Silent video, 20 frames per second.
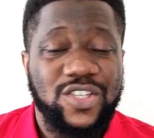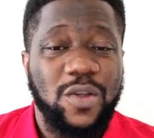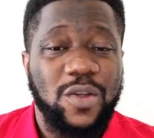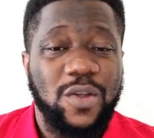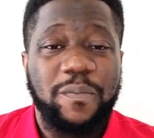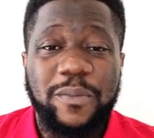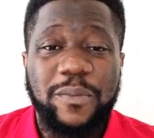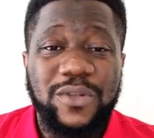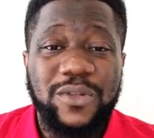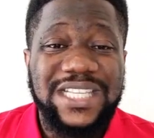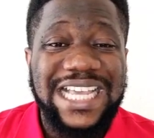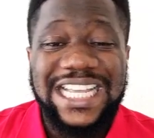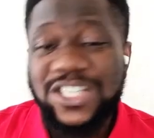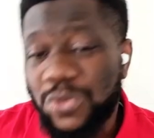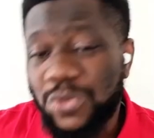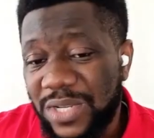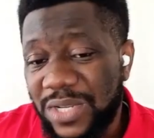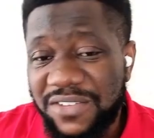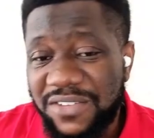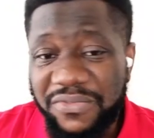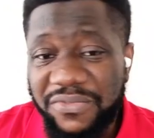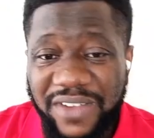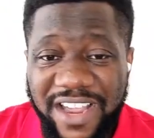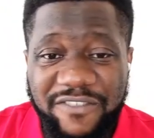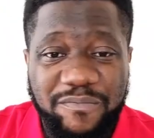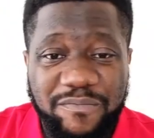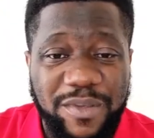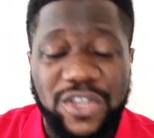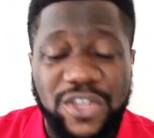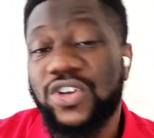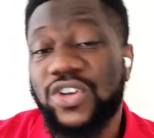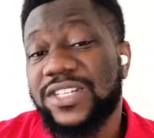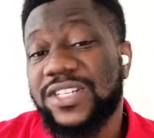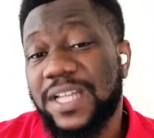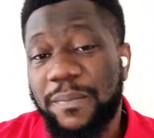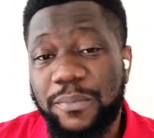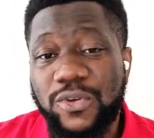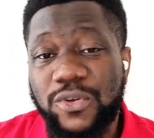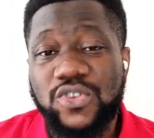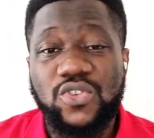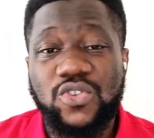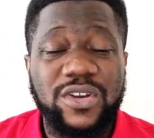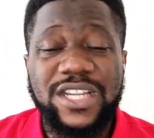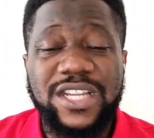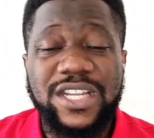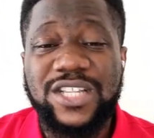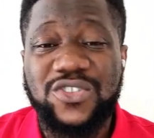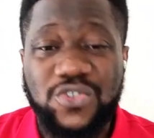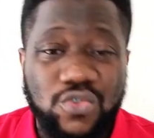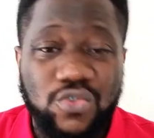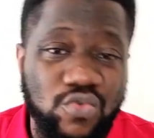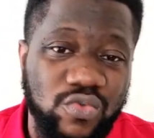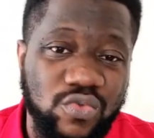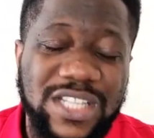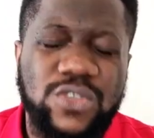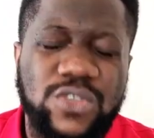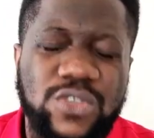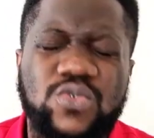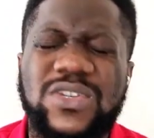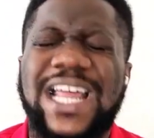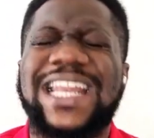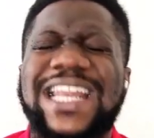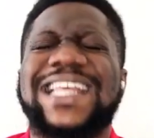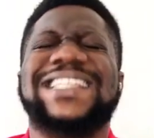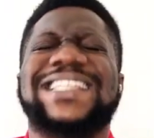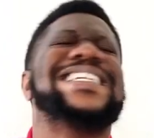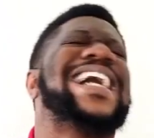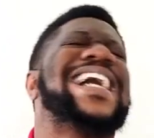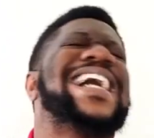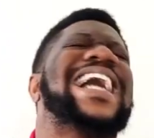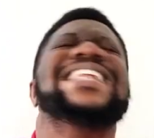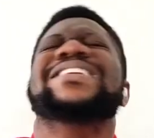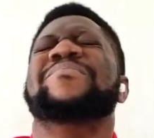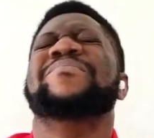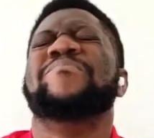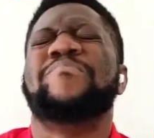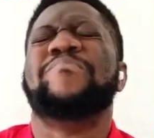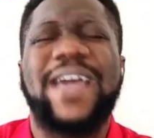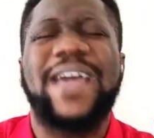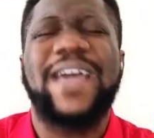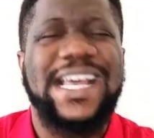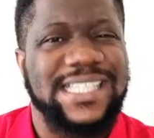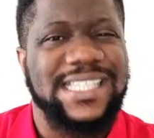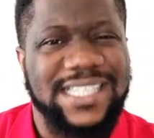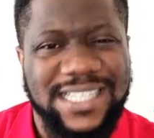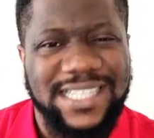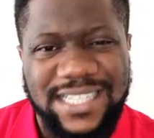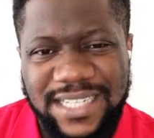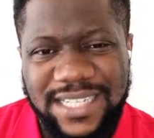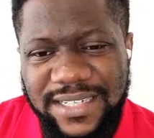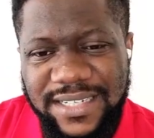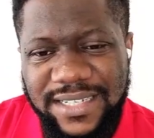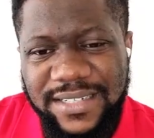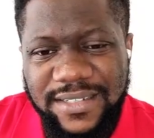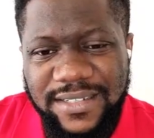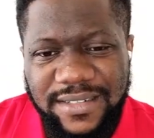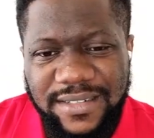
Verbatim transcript: Some people take 25 pictures and post only two, the two that they think are the best.